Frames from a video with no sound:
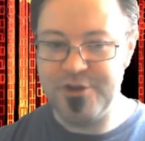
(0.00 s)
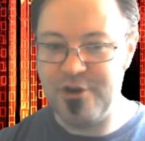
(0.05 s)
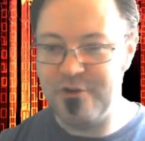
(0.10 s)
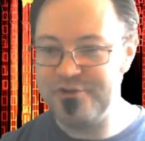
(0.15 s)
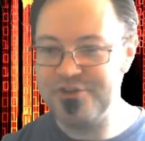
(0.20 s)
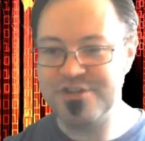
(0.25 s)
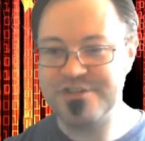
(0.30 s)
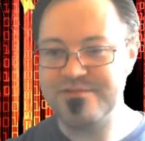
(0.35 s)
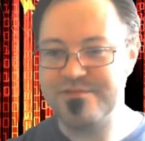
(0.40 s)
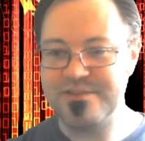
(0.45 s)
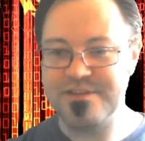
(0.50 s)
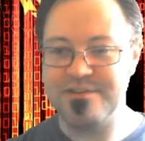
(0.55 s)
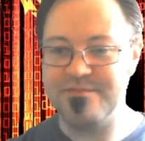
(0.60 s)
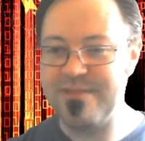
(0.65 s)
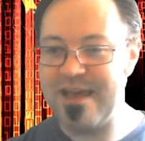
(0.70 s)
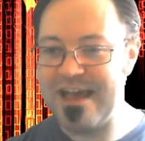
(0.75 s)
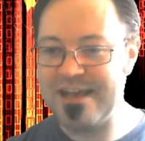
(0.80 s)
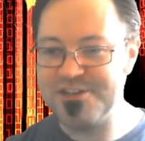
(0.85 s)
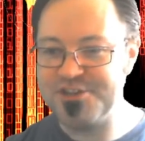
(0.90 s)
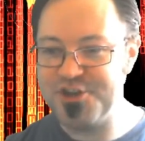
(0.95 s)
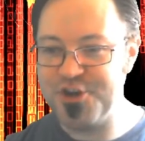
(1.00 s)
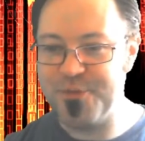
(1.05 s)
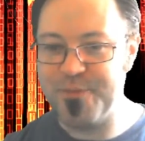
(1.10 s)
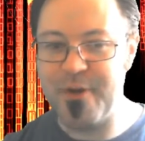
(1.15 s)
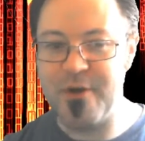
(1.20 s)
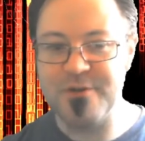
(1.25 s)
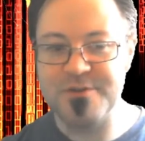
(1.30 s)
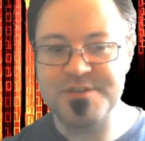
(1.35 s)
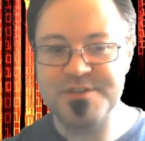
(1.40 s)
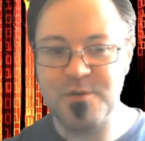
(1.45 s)
just to add to your
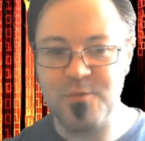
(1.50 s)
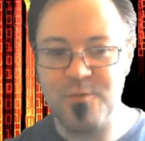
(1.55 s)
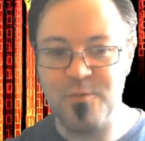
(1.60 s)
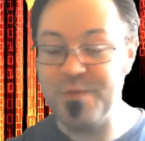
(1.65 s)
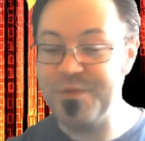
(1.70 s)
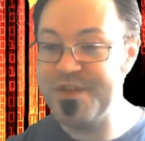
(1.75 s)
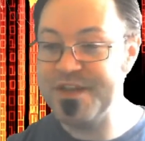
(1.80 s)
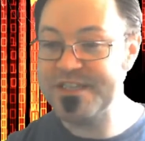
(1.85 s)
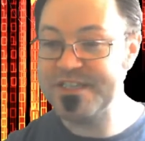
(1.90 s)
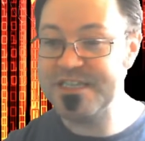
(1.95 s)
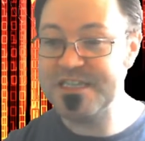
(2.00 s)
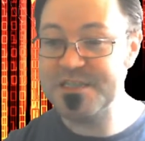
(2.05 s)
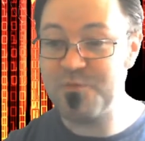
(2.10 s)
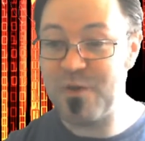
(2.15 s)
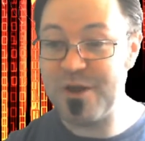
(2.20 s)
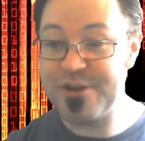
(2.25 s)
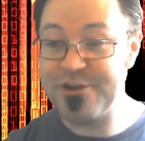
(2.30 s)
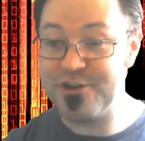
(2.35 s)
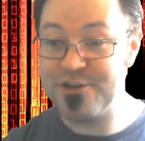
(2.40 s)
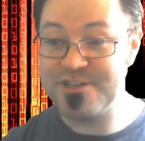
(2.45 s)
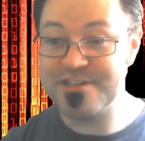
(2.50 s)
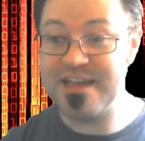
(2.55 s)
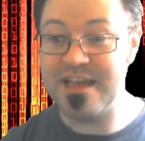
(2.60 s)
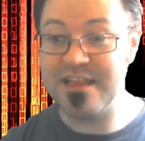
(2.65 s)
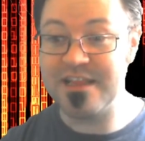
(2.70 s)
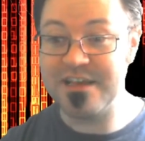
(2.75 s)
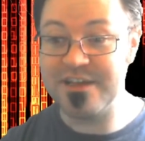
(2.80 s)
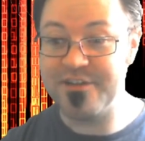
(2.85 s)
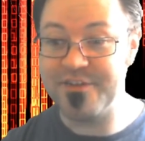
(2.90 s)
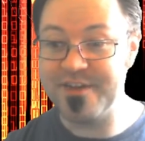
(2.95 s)
post. This is when you're
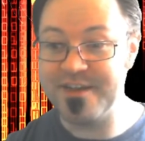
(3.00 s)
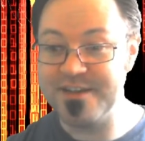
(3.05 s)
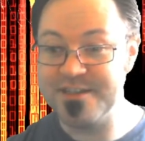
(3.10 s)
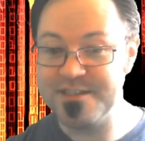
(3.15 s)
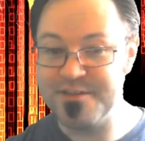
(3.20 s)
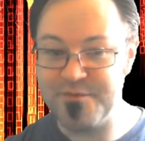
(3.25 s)
selling things.